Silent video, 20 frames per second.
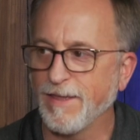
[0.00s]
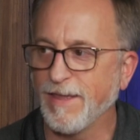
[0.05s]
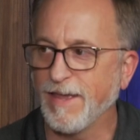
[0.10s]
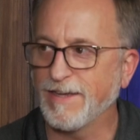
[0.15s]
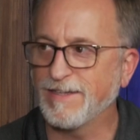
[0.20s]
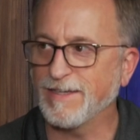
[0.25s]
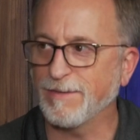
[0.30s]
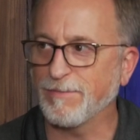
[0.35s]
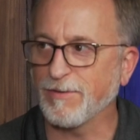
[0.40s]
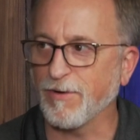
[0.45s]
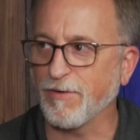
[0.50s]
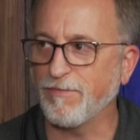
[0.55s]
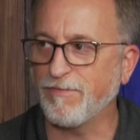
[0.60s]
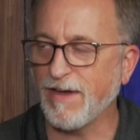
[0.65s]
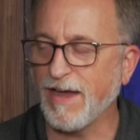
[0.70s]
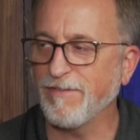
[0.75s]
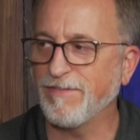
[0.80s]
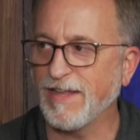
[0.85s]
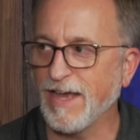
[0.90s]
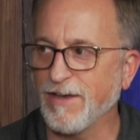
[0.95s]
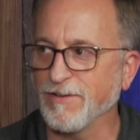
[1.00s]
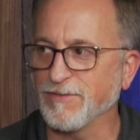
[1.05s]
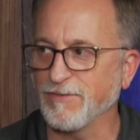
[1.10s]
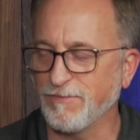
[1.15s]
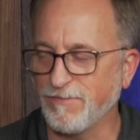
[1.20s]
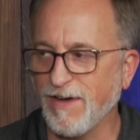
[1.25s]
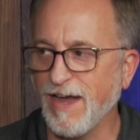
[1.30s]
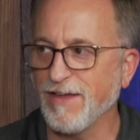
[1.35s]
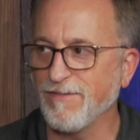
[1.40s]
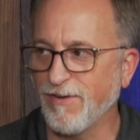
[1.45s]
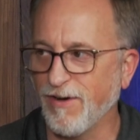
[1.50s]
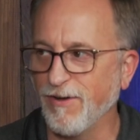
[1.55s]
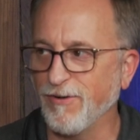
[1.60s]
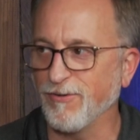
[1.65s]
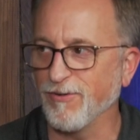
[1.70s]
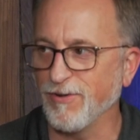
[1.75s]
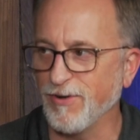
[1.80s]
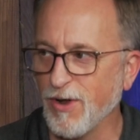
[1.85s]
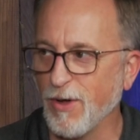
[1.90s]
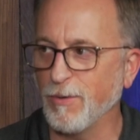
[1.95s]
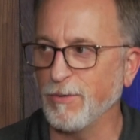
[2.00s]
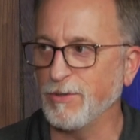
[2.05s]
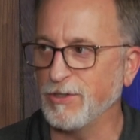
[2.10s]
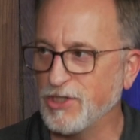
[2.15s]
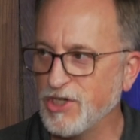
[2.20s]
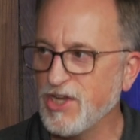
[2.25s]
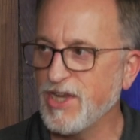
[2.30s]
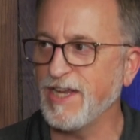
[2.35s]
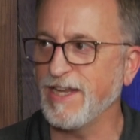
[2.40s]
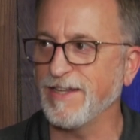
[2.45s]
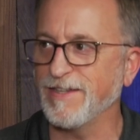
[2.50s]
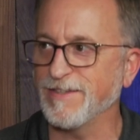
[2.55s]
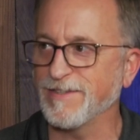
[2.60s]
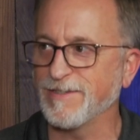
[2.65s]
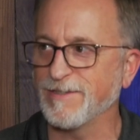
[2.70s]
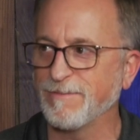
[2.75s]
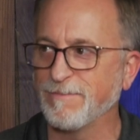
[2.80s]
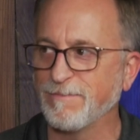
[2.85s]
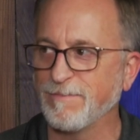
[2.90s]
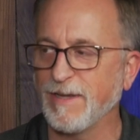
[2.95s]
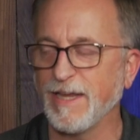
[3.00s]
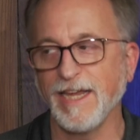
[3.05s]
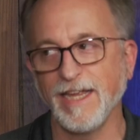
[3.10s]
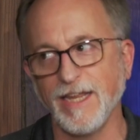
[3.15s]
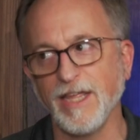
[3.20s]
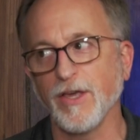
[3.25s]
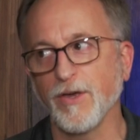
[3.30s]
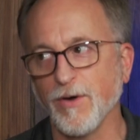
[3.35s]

Except there are 5,500 known genes in E.